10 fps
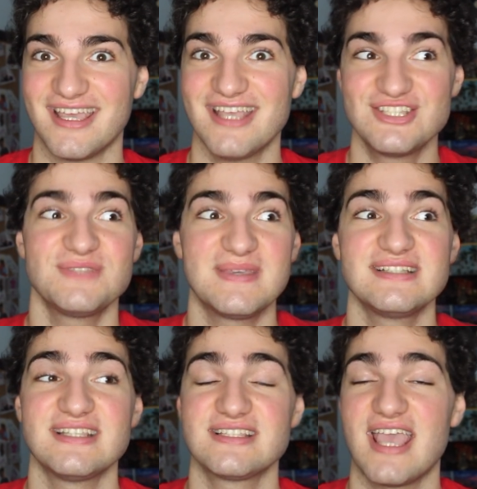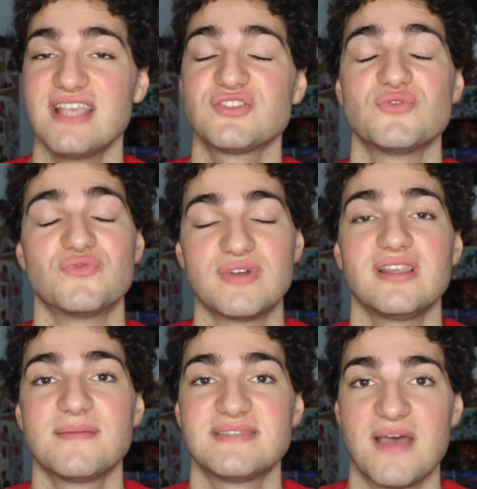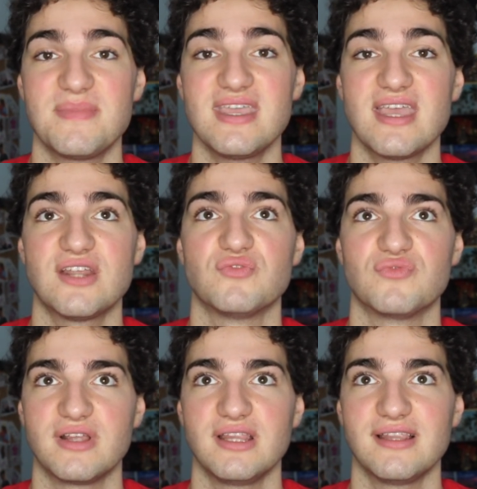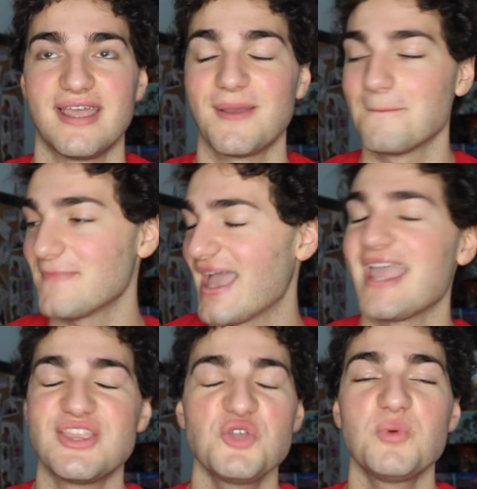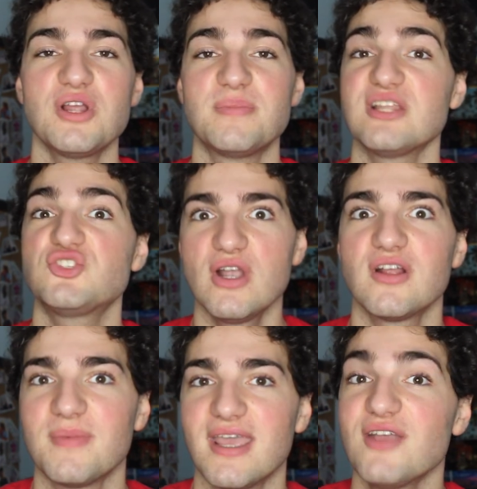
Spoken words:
it's just because this case really upset me, and it really, like, I hate the word, but it triggered me.